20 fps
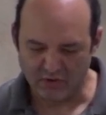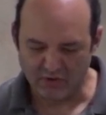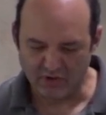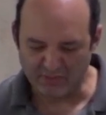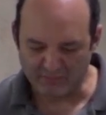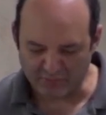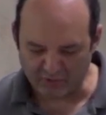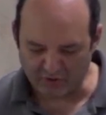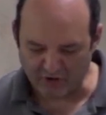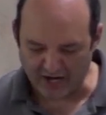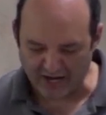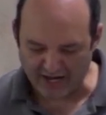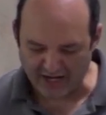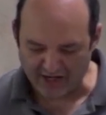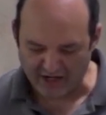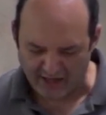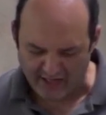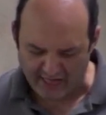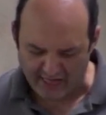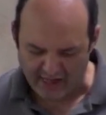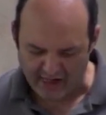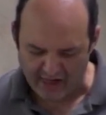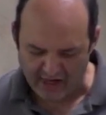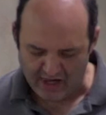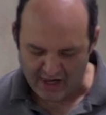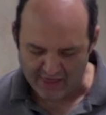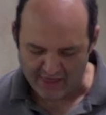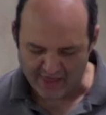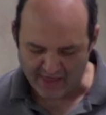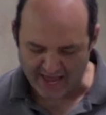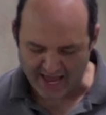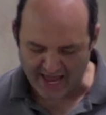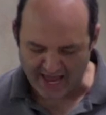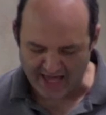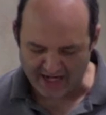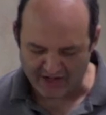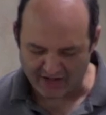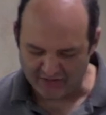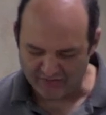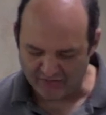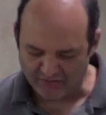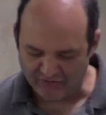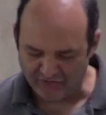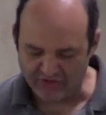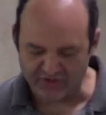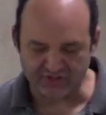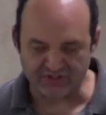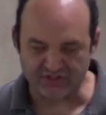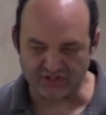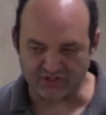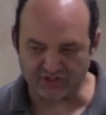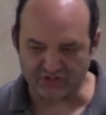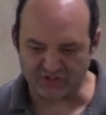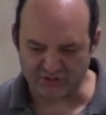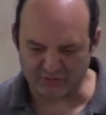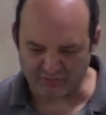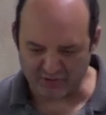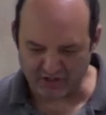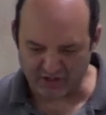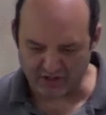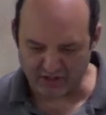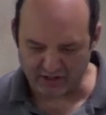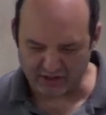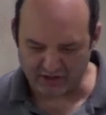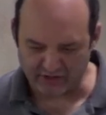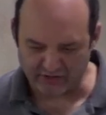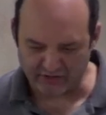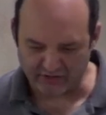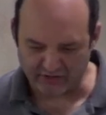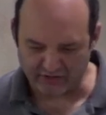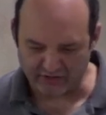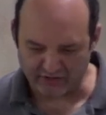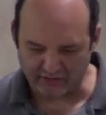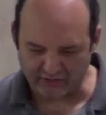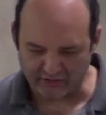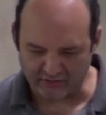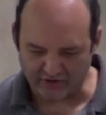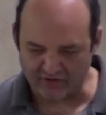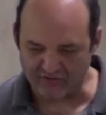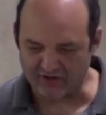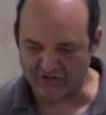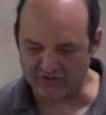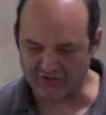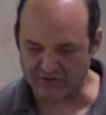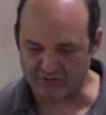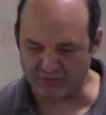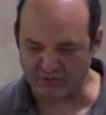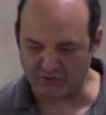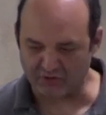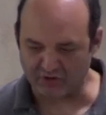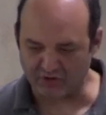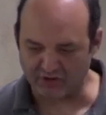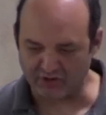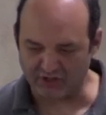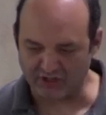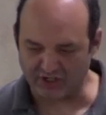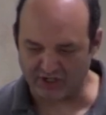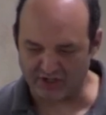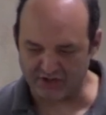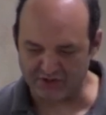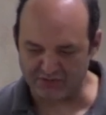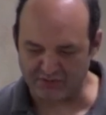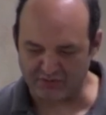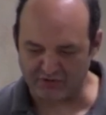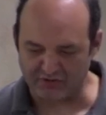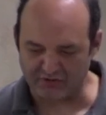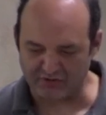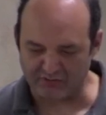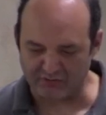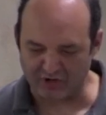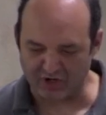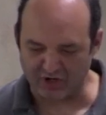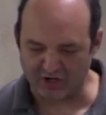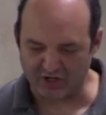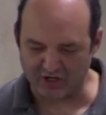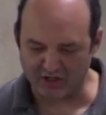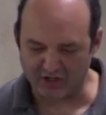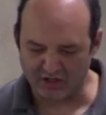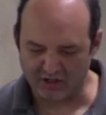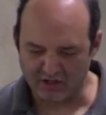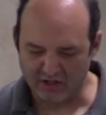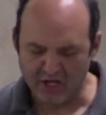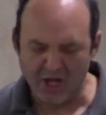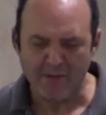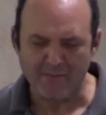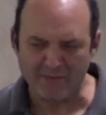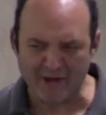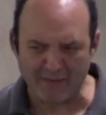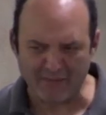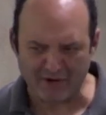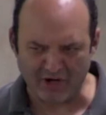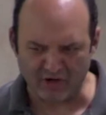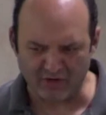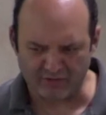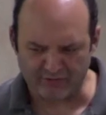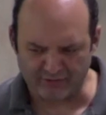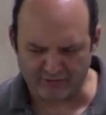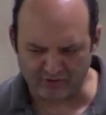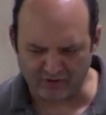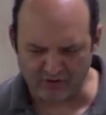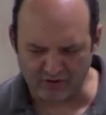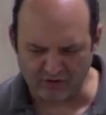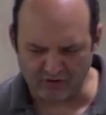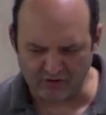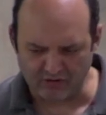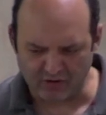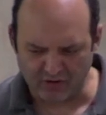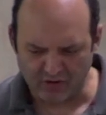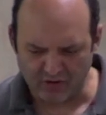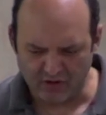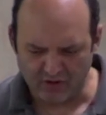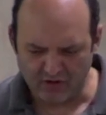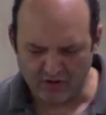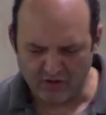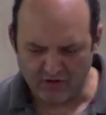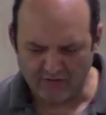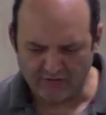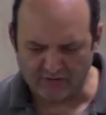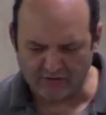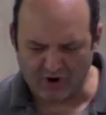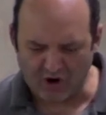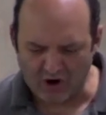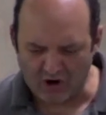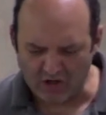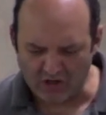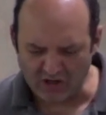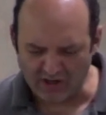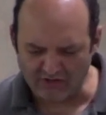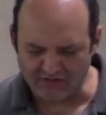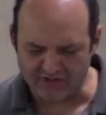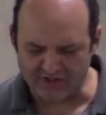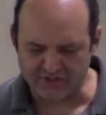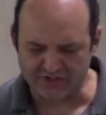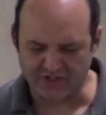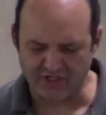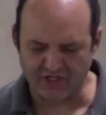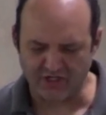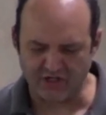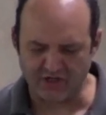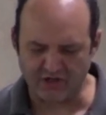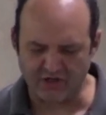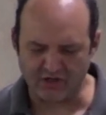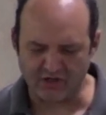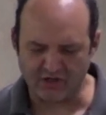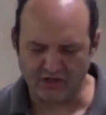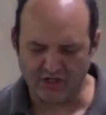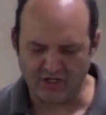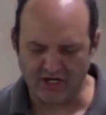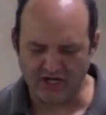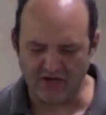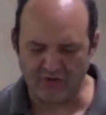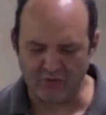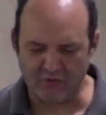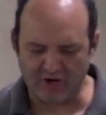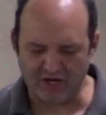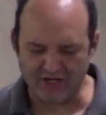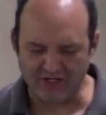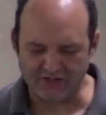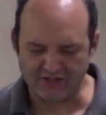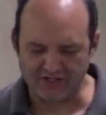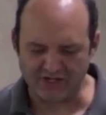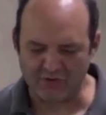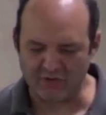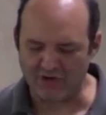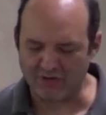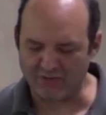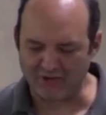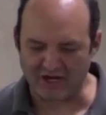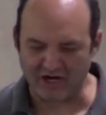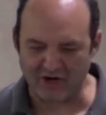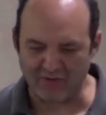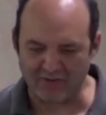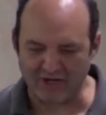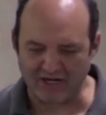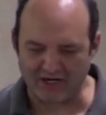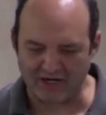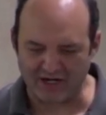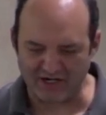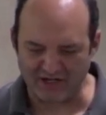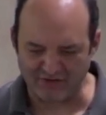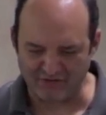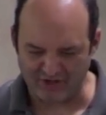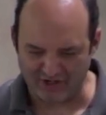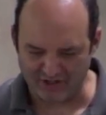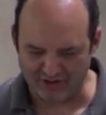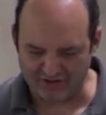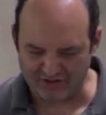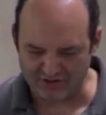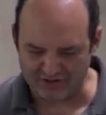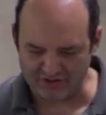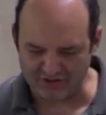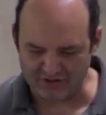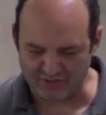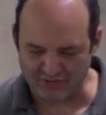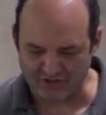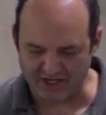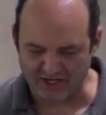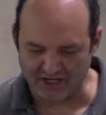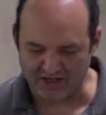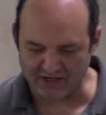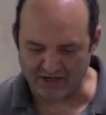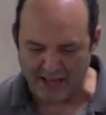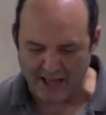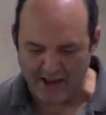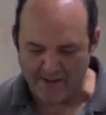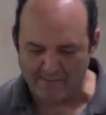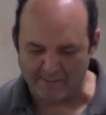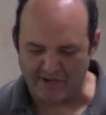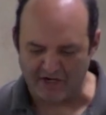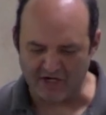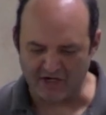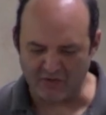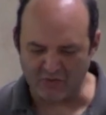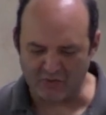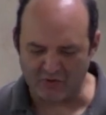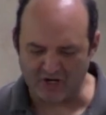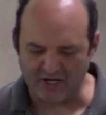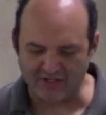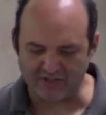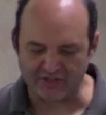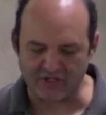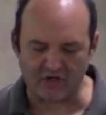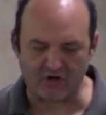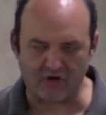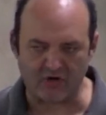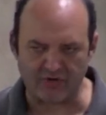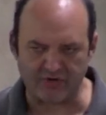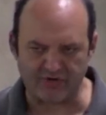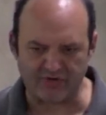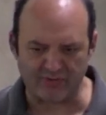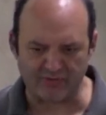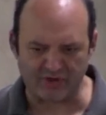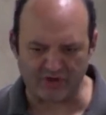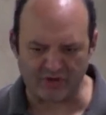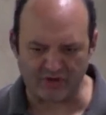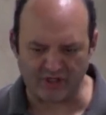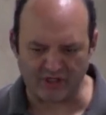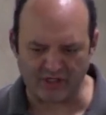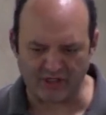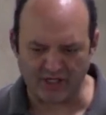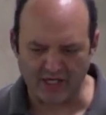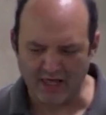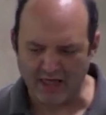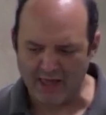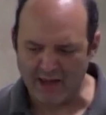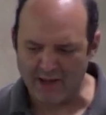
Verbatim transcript: We pray that this experience of exploring the Gospel of Mark may bear fruit for all of us here in ways that we may or may not even anticipate, but in ways that ultimately